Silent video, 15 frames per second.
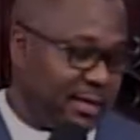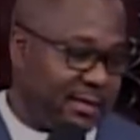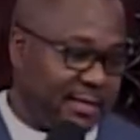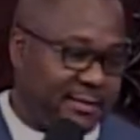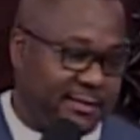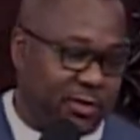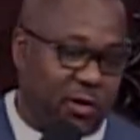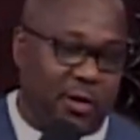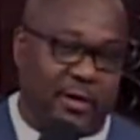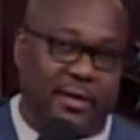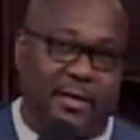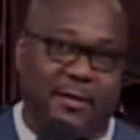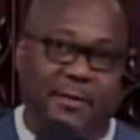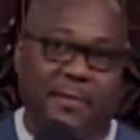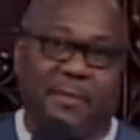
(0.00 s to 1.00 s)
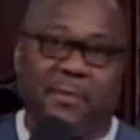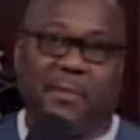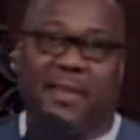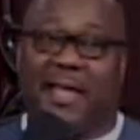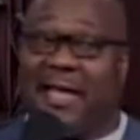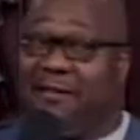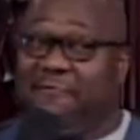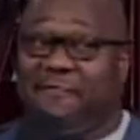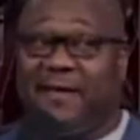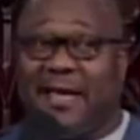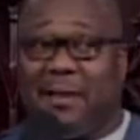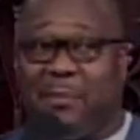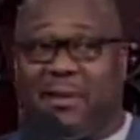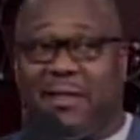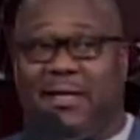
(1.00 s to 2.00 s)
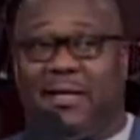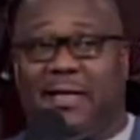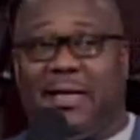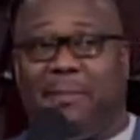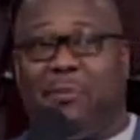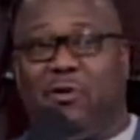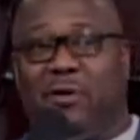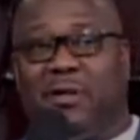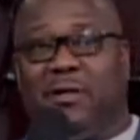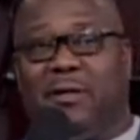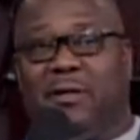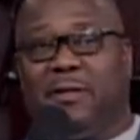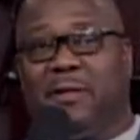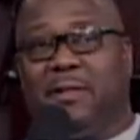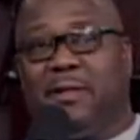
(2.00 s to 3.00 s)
they started a family, and I'm going